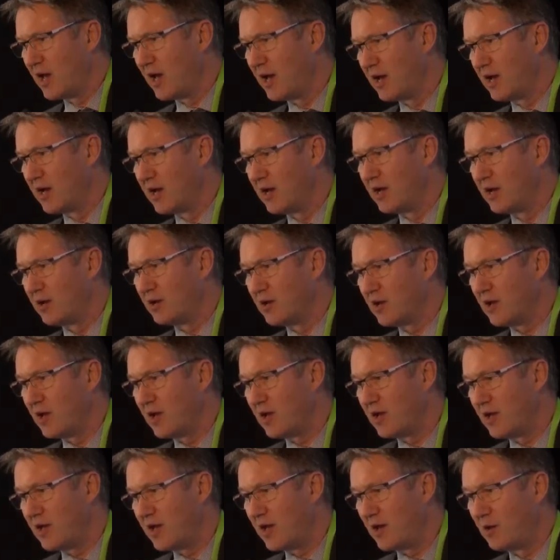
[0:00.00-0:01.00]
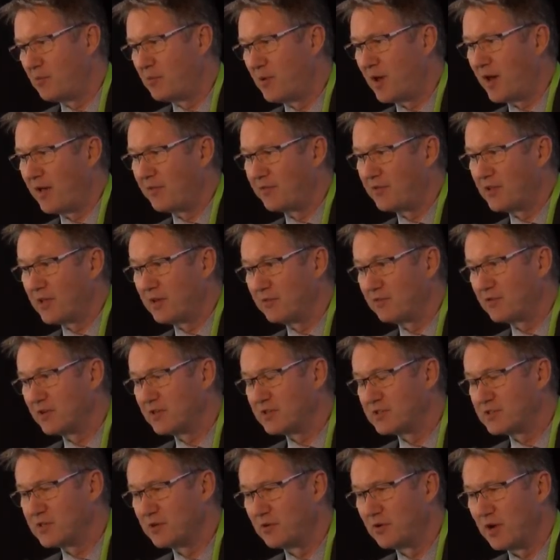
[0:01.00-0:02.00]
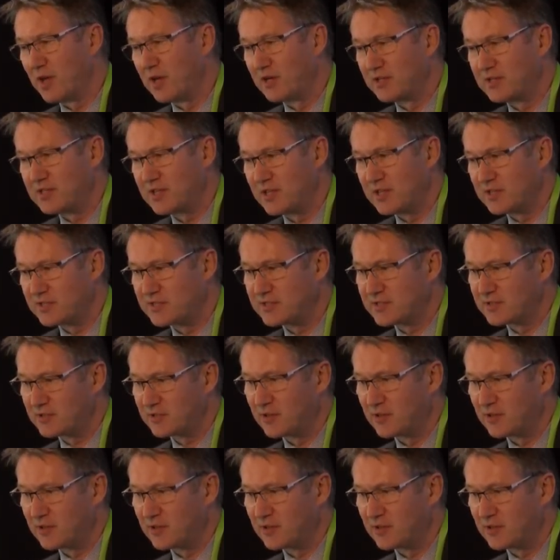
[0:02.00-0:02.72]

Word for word: uh, about the evidence around tests,